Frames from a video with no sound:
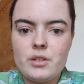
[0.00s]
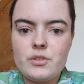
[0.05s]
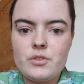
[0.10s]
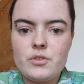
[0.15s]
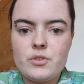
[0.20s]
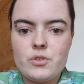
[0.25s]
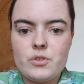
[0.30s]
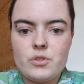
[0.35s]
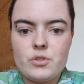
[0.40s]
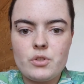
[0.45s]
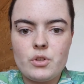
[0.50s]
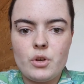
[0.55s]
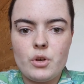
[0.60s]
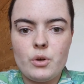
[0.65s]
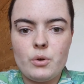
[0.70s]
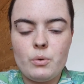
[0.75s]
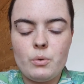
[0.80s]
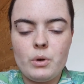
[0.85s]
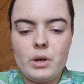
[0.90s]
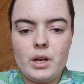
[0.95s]

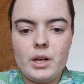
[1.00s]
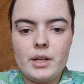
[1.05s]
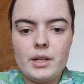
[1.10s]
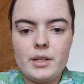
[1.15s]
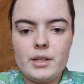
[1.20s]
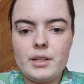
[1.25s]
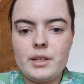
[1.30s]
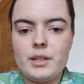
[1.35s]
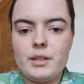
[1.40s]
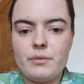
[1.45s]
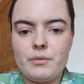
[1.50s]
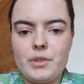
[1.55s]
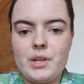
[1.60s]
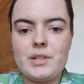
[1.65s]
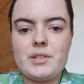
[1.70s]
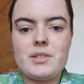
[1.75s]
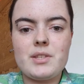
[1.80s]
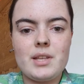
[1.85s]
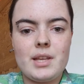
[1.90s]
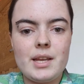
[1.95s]
So if
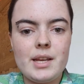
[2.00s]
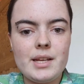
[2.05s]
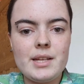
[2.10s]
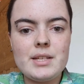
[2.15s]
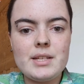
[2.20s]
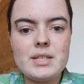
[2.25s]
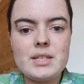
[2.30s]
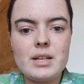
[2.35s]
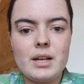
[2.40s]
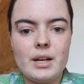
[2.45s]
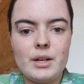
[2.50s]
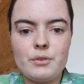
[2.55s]
that's the case,